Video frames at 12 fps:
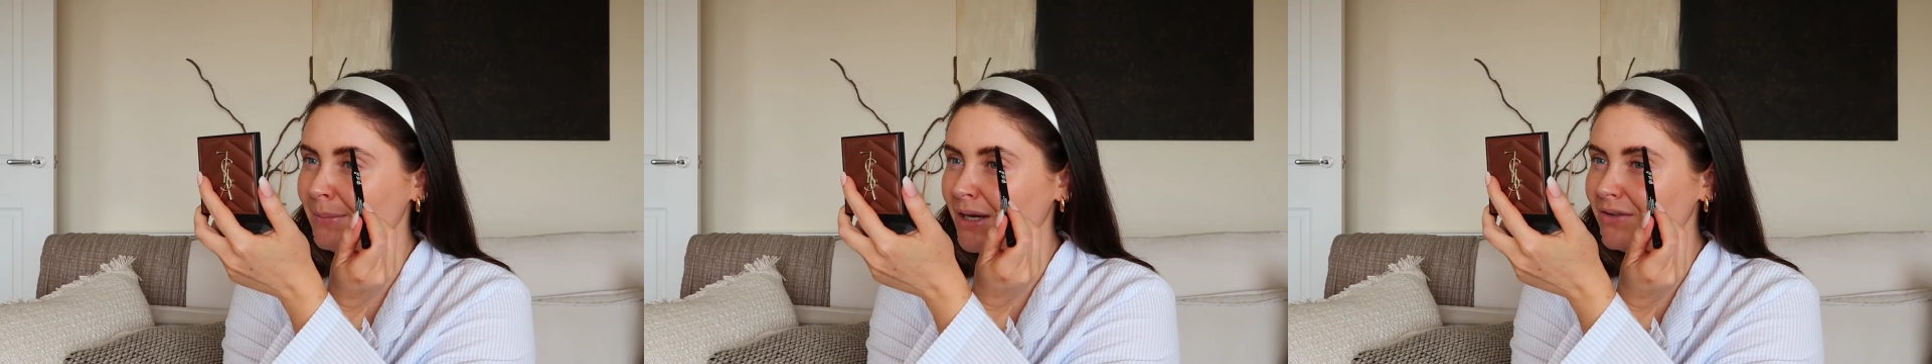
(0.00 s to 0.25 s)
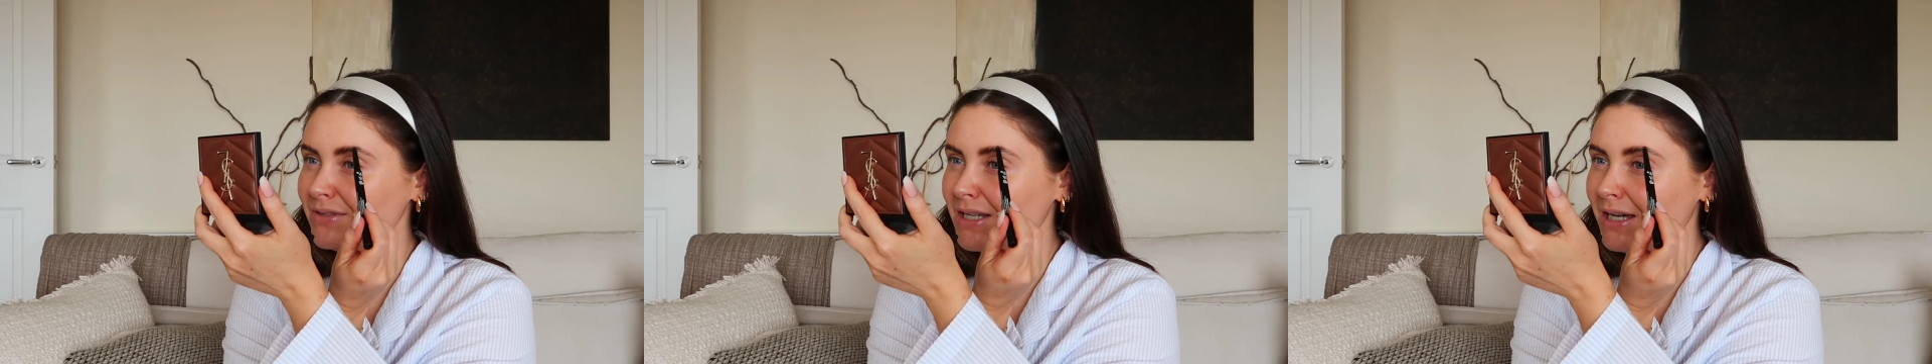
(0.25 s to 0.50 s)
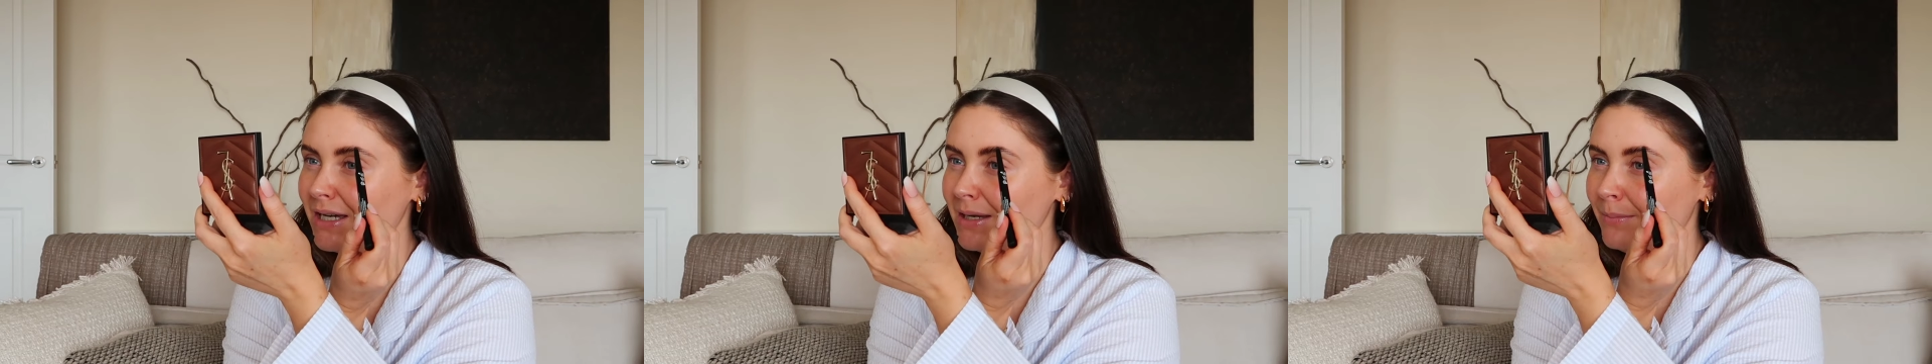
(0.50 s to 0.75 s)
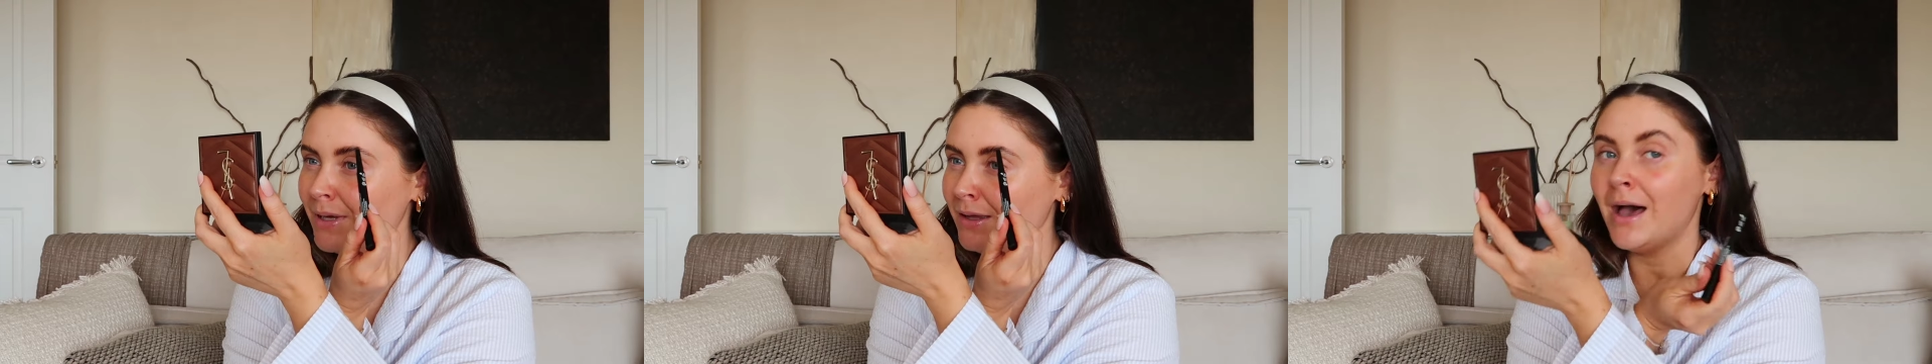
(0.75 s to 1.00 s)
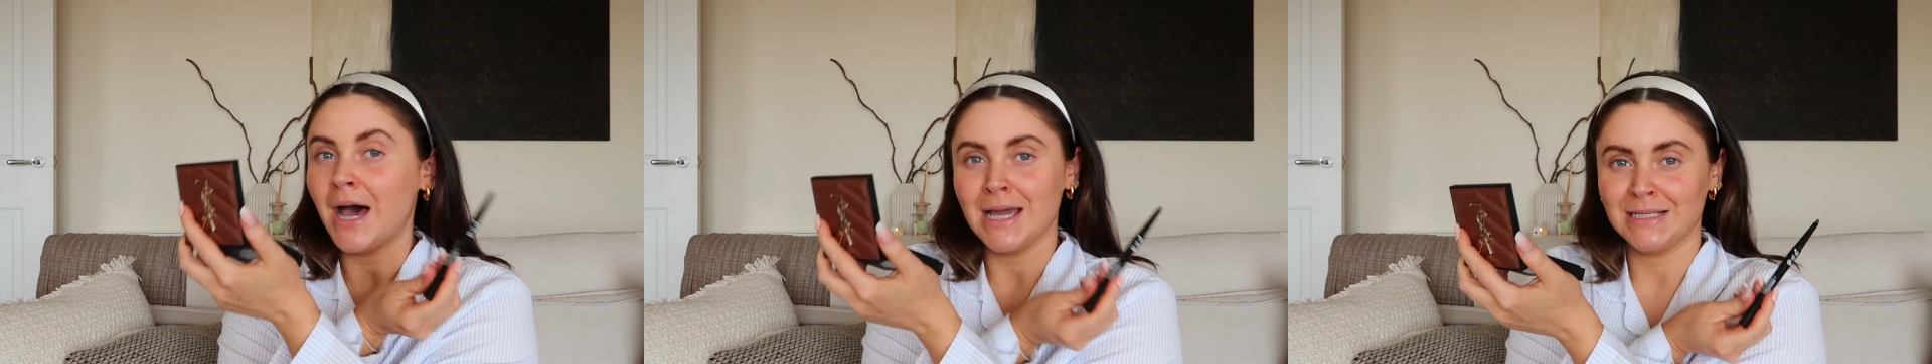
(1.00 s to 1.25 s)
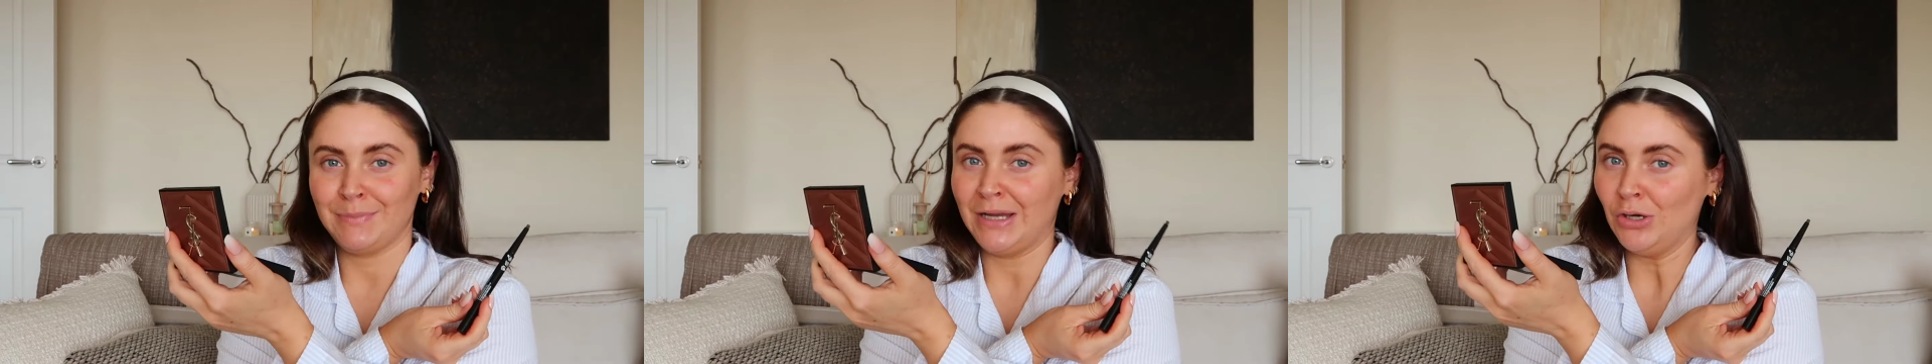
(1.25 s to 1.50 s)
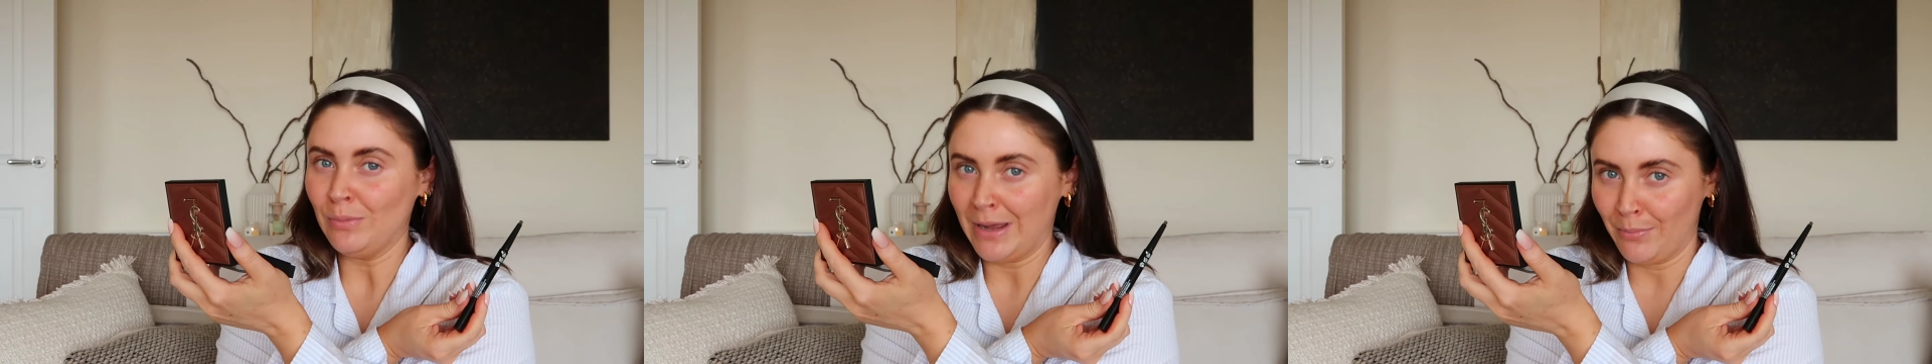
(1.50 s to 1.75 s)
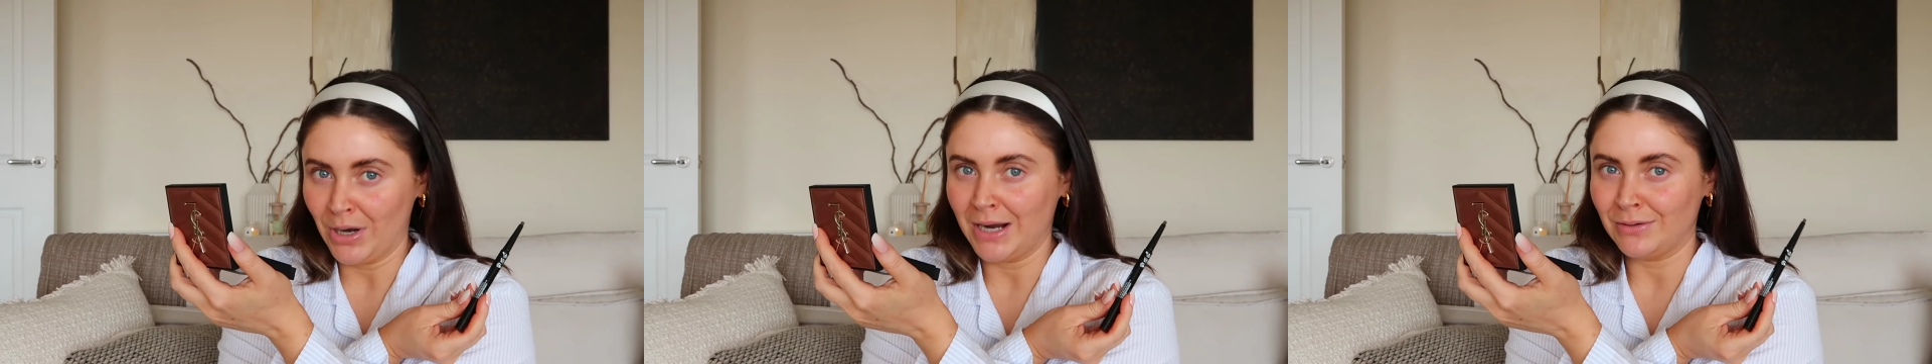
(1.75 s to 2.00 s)
amount of time I spend on
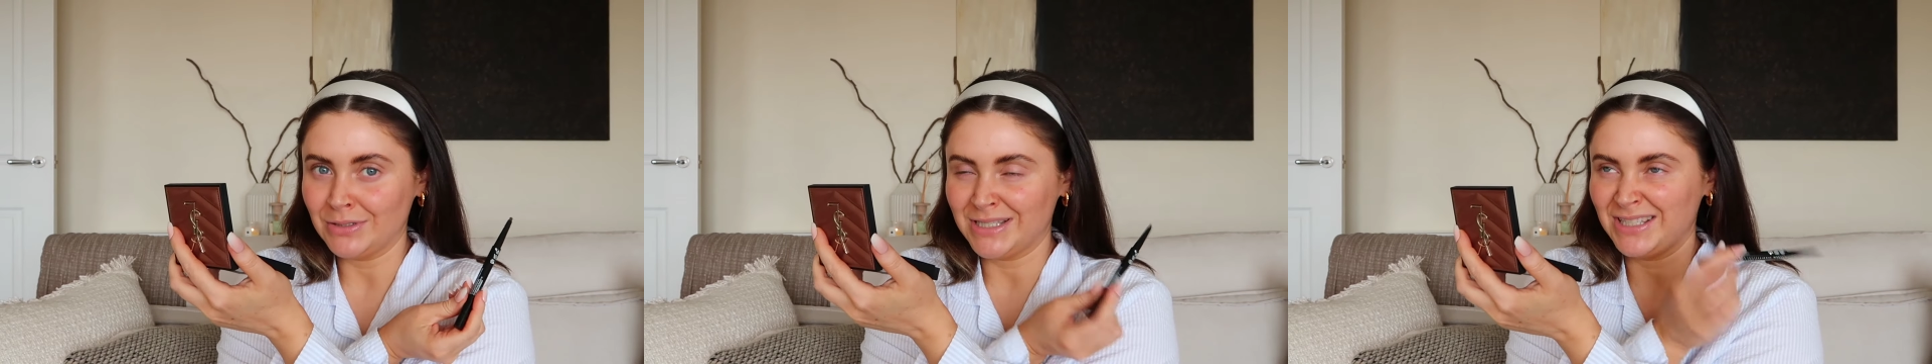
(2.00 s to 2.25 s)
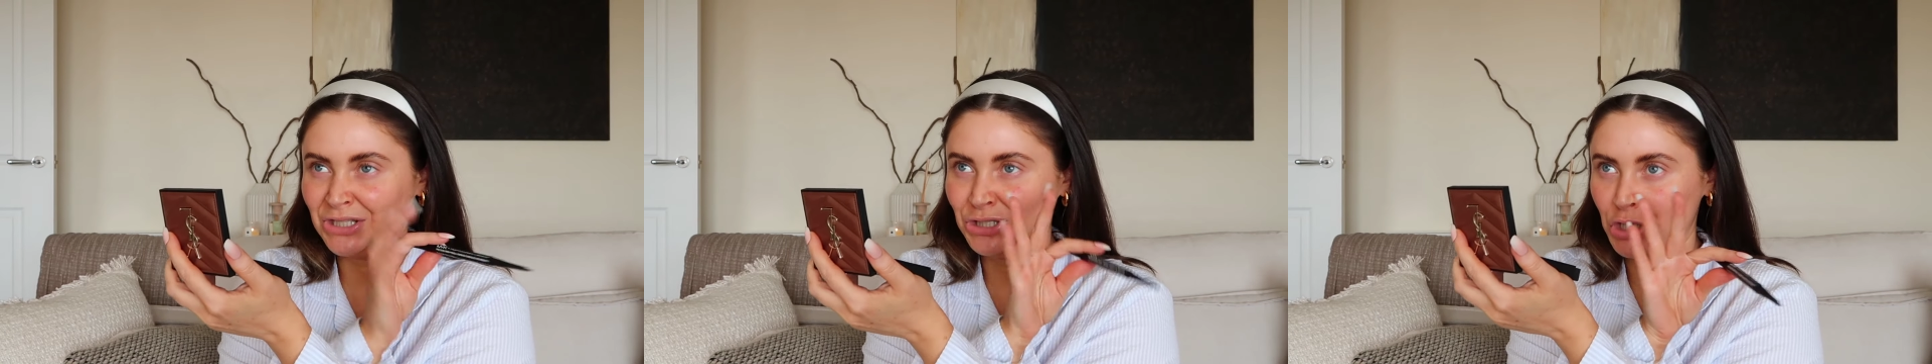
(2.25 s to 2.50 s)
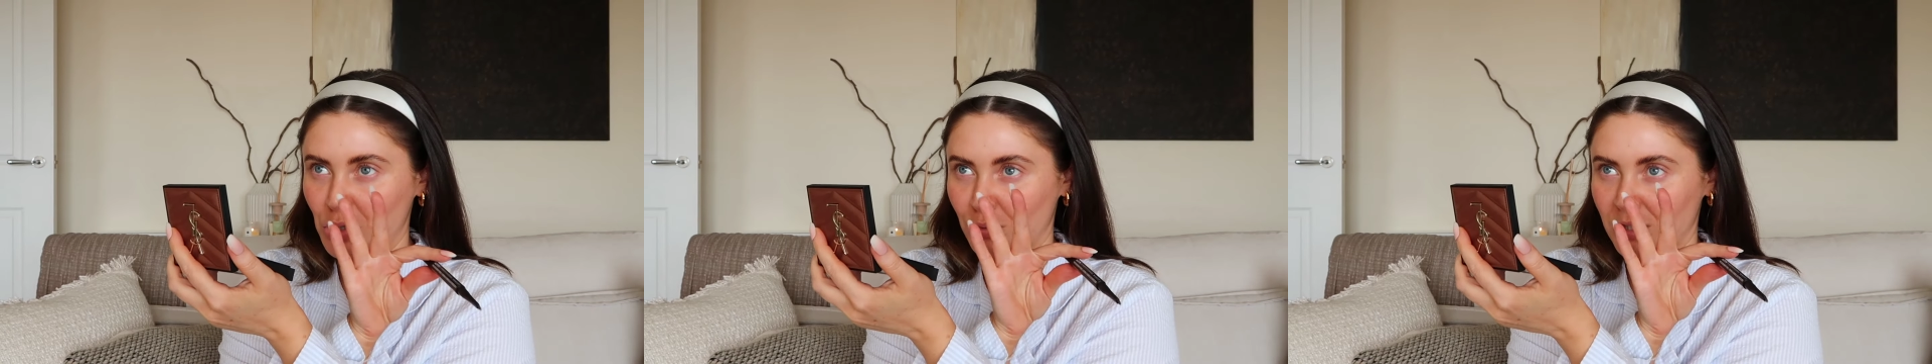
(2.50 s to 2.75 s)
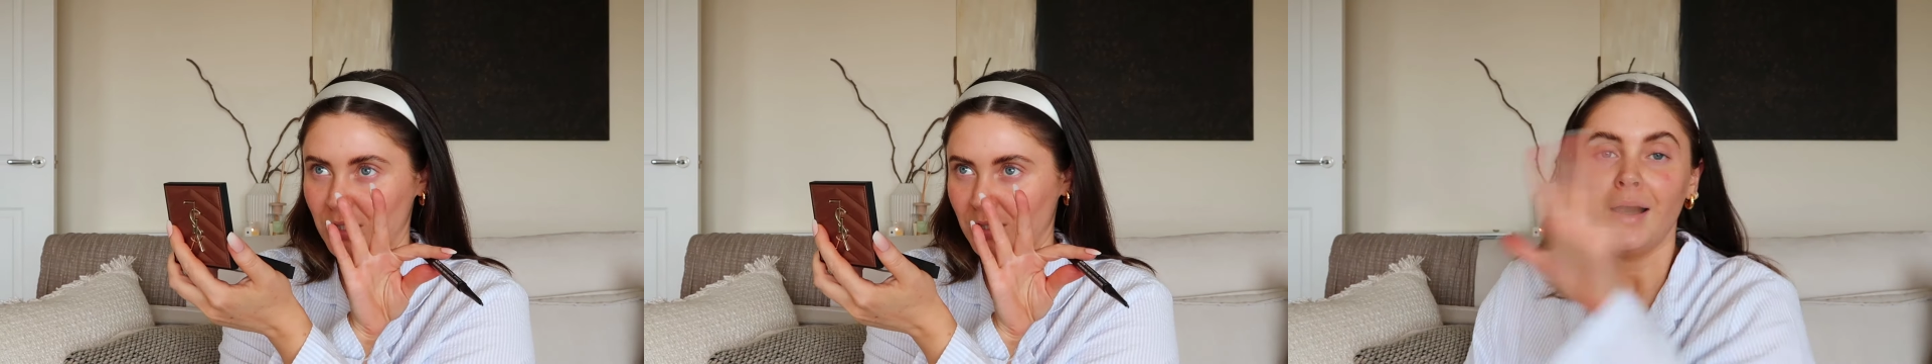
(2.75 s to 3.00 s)
my brows is a joke.